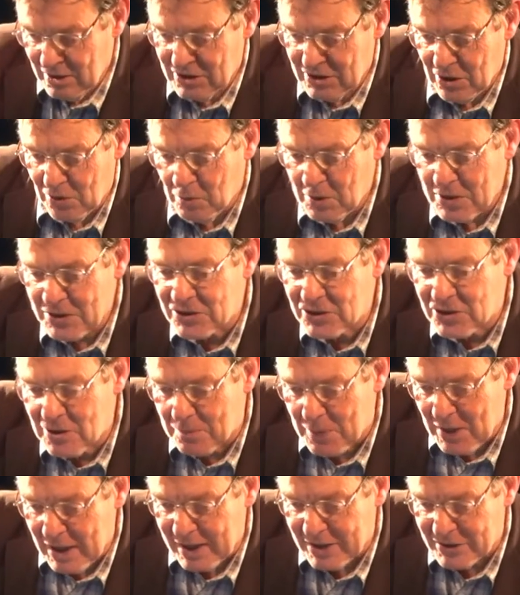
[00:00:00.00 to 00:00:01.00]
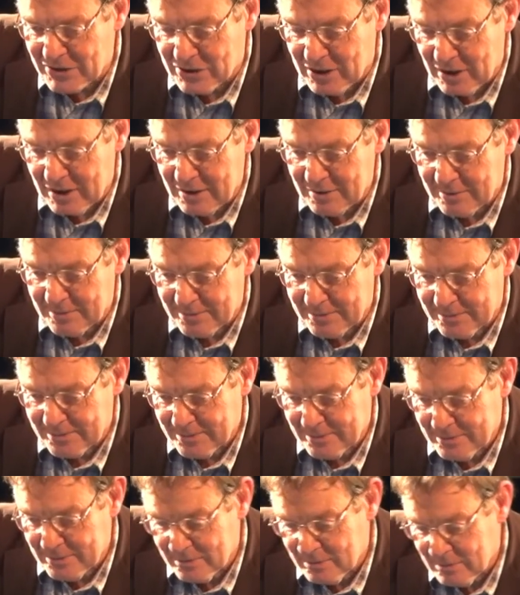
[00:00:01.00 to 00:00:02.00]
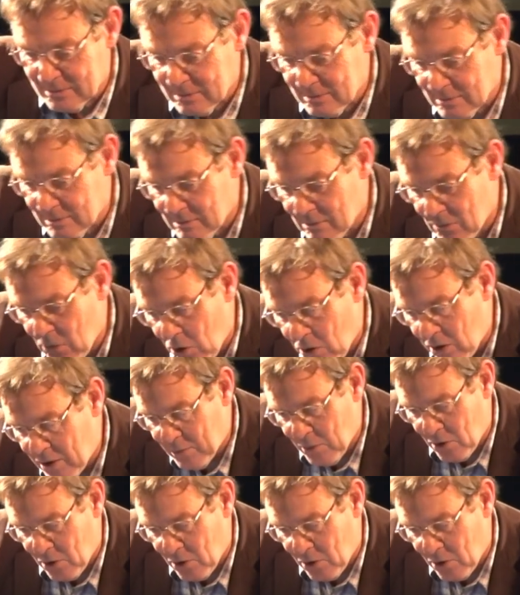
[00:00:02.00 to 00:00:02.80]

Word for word: So with stability, more